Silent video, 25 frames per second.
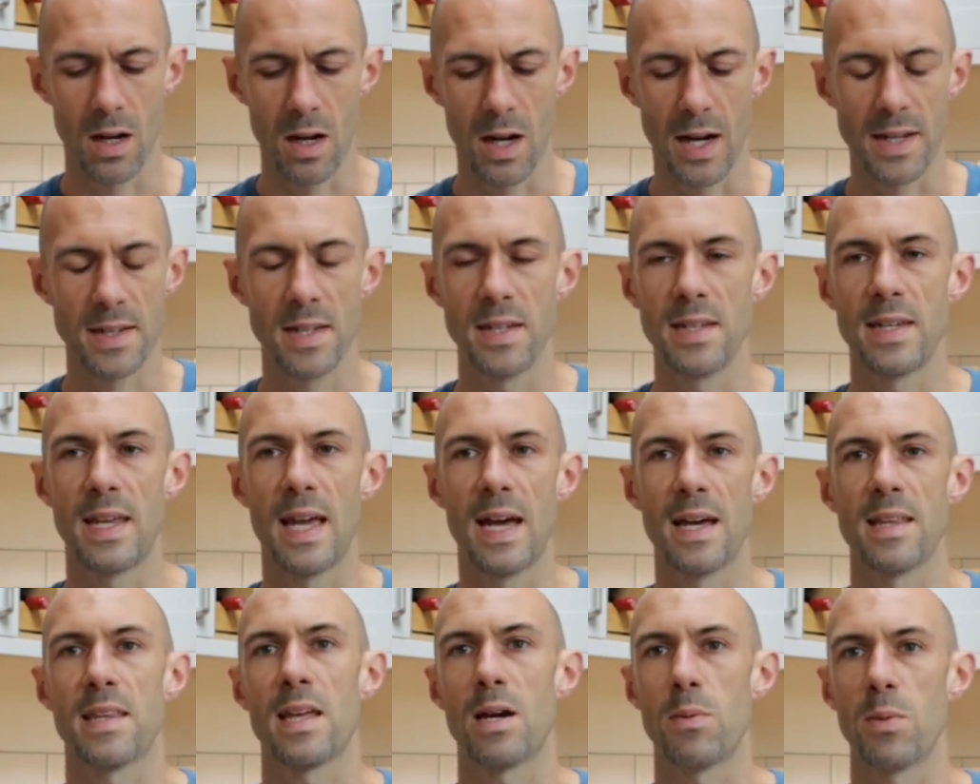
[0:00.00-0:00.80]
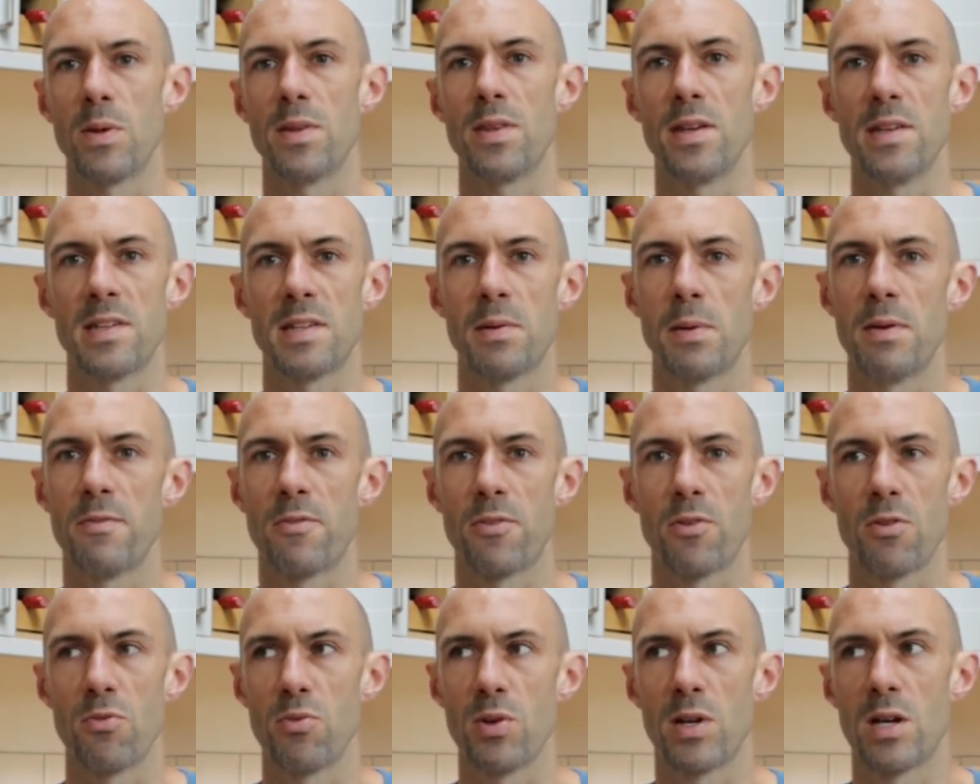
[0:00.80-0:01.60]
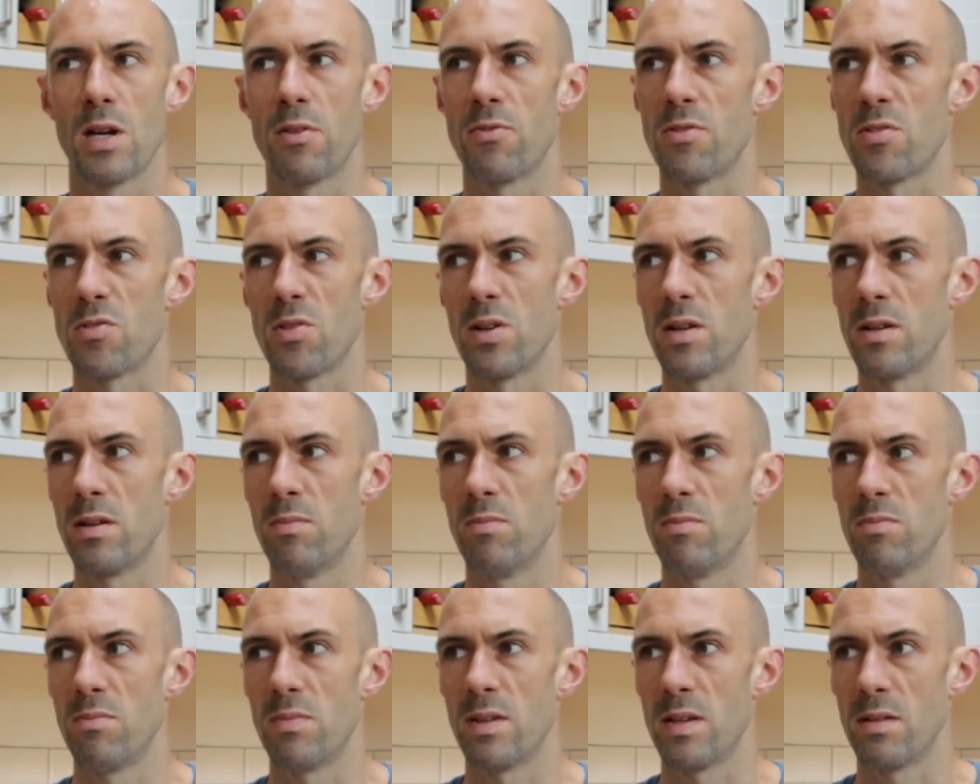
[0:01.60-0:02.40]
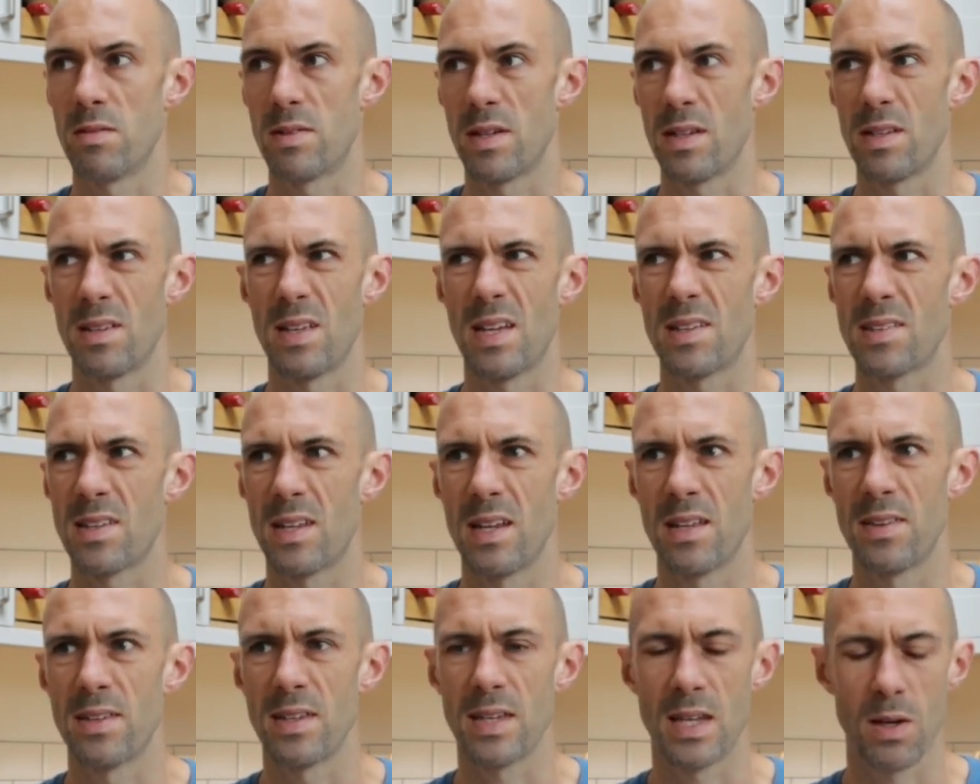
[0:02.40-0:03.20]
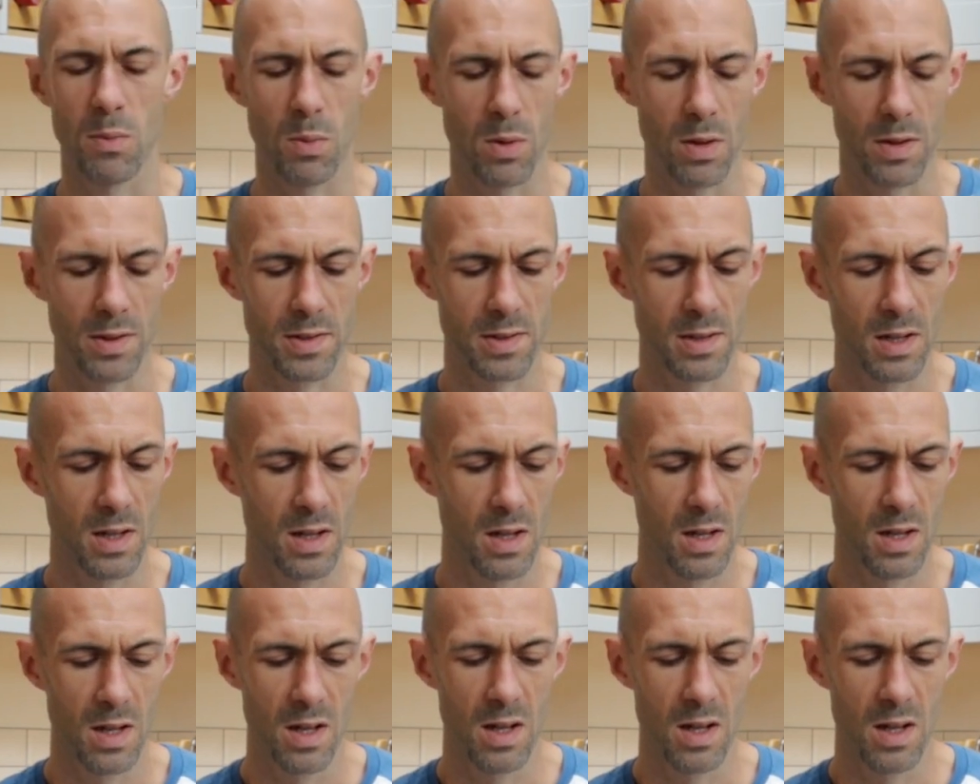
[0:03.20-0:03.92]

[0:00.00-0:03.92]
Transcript: I didn't get that with these. I went for a recovery run, you say yesterday I think it was.